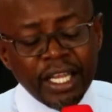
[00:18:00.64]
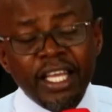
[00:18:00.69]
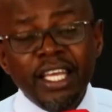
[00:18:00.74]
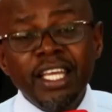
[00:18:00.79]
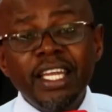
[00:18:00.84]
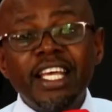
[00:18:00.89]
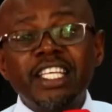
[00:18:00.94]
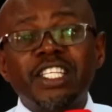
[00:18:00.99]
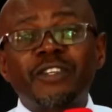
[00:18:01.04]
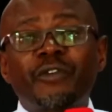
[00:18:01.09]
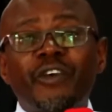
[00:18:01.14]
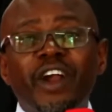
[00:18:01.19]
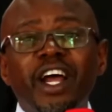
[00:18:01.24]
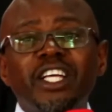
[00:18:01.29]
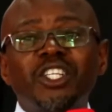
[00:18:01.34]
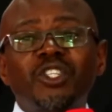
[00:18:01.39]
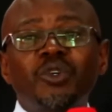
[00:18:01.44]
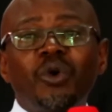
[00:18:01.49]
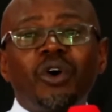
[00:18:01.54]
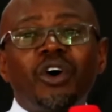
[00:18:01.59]
in his
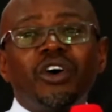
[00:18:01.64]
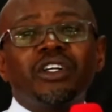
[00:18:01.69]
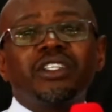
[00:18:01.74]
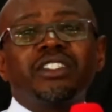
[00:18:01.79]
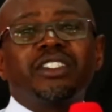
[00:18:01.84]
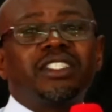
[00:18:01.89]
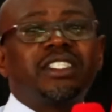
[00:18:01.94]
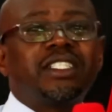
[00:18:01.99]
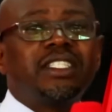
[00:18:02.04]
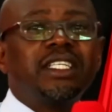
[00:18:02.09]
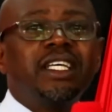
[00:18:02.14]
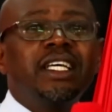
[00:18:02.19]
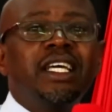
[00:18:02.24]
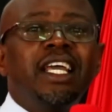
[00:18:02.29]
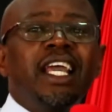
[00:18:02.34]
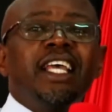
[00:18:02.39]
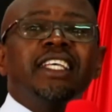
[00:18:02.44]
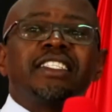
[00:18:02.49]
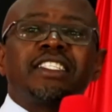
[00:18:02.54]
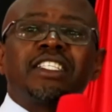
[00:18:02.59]
flesh was
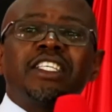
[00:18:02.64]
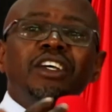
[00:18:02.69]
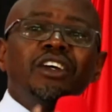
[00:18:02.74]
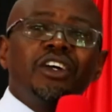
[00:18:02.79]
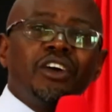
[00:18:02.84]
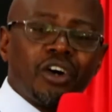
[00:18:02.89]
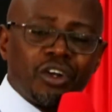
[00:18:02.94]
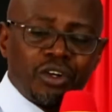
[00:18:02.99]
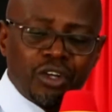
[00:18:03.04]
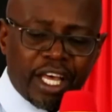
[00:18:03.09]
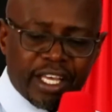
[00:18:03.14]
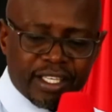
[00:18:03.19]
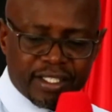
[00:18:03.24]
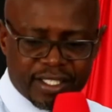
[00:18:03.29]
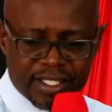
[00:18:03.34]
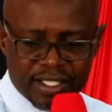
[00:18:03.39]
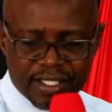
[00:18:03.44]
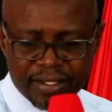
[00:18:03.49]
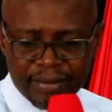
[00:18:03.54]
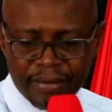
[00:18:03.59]
his
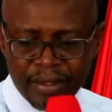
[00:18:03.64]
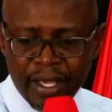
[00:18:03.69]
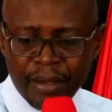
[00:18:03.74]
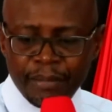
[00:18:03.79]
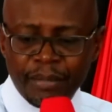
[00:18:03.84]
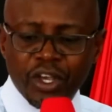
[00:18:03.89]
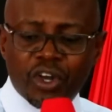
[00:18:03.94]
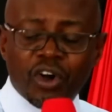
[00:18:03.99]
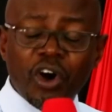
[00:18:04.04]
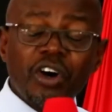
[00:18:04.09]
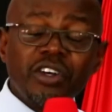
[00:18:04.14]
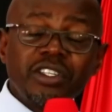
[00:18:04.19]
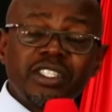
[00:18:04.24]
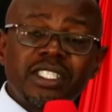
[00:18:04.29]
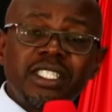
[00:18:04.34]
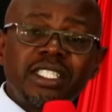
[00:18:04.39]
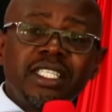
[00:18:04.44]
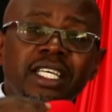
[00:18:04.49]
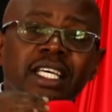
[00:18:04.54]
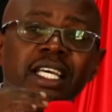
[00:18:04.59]
singleness
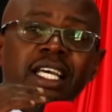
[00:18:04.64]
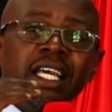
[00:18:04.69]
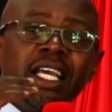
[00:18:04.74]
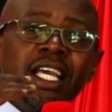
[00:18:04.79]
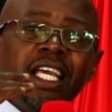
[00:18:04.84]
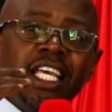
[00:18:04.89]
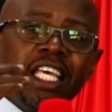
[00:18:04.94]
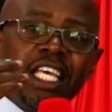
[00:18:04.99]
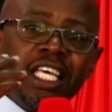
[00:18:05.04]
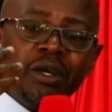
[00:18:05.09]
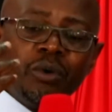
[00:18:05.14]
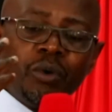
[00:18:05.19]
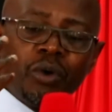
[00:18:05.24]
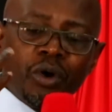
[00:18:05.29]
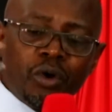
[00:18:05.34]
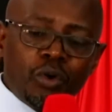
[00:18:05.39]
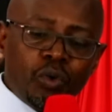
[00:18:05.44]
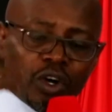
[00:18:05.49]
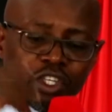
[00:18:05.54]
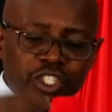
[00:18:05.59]
because he
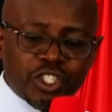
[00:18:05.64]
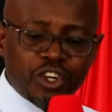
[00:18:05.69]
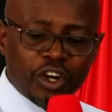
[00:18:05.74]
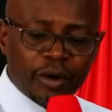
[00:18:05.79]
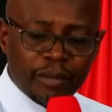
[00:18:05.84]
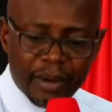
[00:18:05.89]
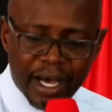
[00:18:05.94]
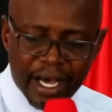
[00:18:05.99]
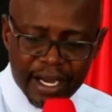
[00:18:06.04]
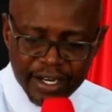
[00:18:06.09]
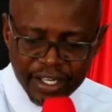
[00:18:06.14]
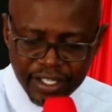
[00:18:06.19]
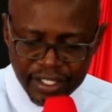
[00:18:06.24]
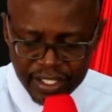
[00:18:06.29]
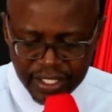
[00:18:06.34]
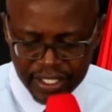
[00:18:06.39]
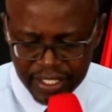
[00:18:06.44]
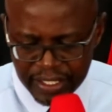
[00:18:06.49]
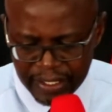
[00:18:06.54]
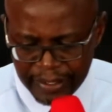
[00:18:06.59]
was not married.
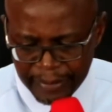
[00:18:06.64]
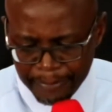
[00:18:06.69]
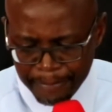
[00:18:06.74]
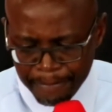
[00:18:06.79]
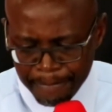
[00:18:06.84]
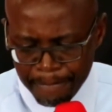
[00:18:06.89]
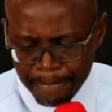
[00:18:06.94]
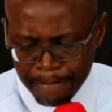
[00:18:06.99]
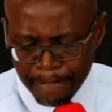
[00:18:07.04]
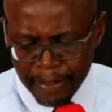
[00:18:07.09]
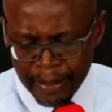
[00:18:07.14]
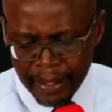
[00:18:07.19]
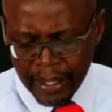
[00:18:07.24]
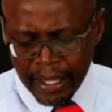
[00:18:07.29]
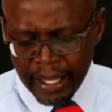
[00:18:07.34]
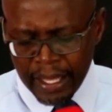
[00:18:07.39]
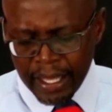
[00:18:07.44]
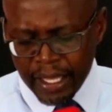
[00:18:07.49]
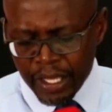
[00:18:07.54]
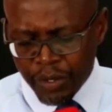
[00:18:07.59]

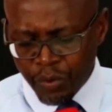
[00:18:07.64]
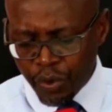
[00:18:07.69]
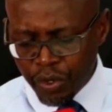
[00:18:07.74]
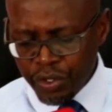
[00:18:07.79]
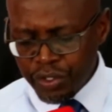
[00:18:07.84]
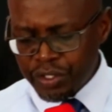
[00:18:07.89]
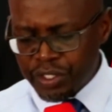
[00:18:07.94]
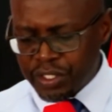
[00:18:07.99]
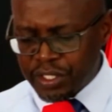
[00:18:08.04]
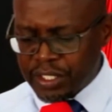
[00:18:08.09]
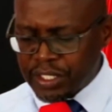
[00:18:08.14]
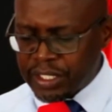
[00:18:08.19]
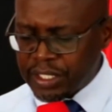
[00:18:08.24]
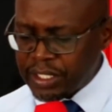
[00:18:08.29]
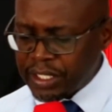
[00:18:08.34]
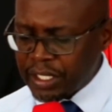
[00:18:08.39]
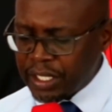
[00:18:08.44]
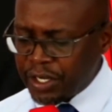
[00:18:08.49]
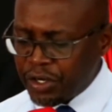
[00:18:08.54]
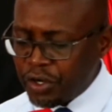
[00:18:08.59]
He was
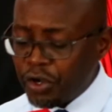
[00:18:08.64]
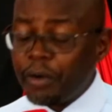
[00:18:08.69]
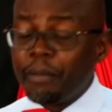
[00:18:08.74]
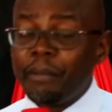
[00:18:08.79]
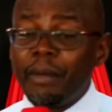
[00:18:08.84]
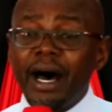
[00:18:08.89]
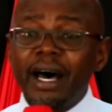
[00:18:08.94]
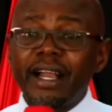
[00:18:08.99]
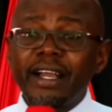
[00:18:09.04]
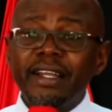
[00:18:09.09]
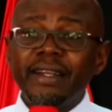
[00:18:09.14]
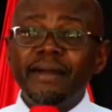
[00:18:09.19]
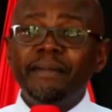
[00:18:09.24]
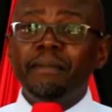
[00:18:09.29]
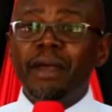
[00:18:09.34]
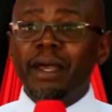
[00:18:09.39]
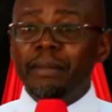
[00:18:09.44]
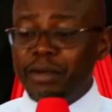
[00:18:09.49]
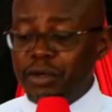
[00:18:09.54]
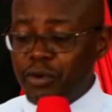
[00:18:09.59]
not married.
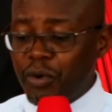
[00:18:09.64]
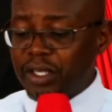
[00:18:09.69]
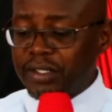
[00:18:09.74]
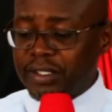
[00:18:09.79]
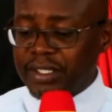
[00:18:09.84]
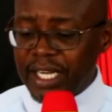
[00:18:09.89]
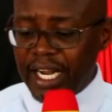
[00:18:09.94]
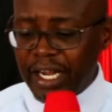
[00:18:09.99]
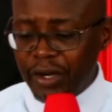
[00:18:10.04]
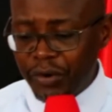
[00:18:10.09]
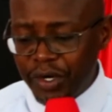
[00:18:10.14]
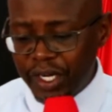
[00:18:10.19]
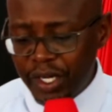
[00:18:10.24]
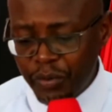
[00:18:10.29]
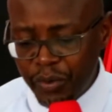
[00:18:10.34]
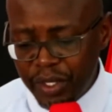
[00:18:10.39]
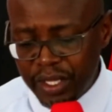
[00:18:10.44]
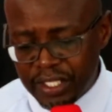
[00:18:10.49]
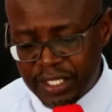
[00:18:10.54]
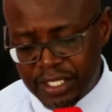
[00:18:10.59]
Maybe he was struggling
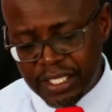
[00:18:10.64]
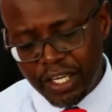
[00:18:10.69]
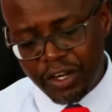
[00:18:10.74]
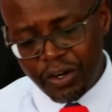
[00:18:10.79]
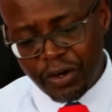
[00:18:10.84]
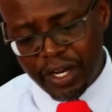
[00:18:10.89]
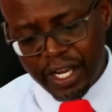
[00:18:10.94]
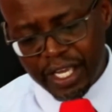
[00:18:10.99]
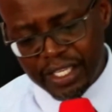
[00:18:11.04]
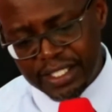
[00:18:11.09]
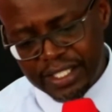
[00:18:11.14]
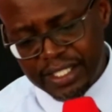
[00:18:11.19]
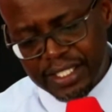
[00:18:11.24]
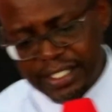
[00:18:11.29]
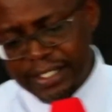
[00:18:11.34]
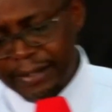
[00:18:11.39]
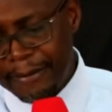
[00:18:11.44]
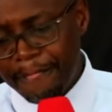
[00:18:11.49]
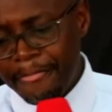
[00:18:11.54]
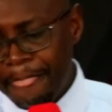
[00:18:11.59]
with singleness.
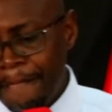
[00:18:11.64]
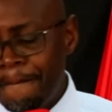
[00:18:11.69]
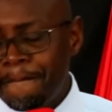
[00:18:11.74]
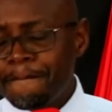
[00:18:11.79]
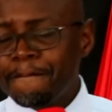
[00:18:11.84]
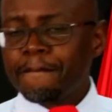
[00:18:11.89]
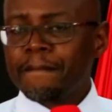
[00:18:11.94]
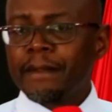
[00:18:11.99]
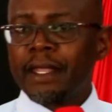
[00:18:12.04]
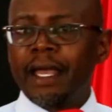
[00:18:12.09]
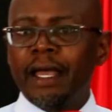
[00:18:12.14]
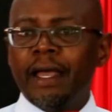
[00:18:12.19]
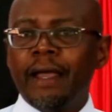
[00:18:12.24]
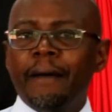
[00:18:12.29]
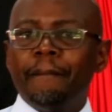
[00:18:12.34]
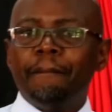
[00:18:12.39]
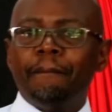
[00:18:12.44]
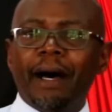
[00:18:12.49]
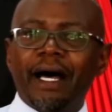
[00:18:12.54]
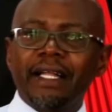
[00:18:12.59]

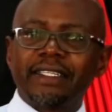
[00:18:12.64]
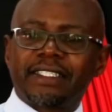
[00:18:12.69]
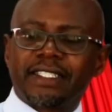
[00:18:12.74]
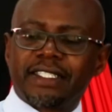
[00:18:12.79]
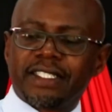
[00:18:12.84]
But